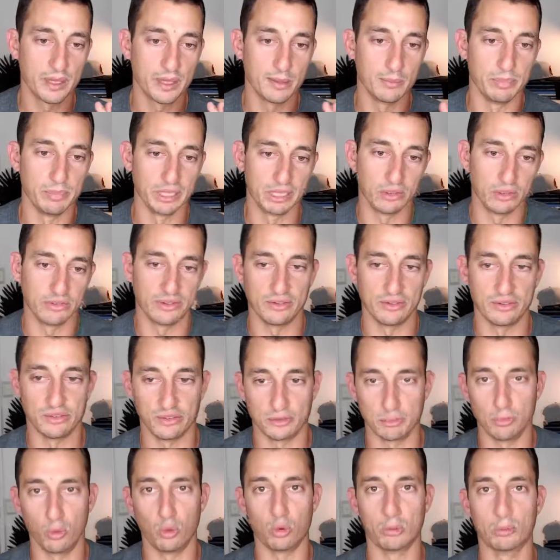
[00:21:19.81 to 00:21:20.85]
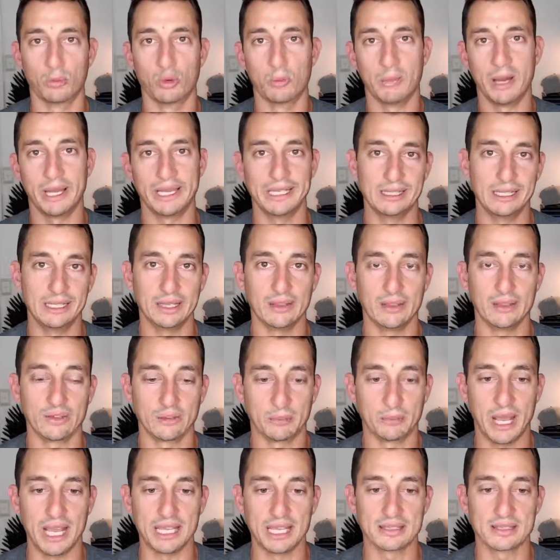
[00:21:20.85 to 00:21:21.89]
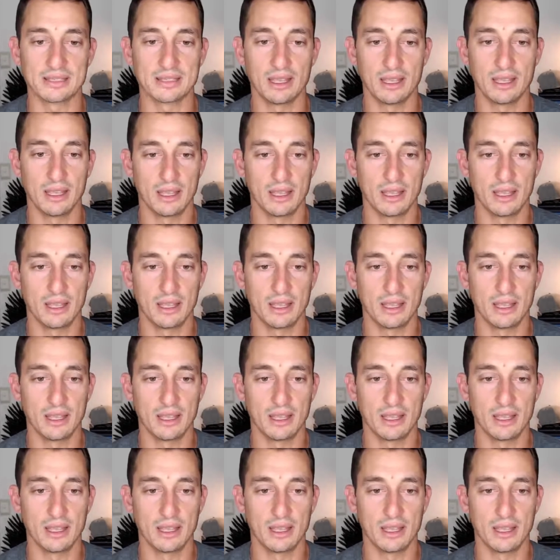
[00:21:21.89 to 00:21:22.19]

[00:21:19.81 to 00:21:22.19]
because there's just more and more money in the space.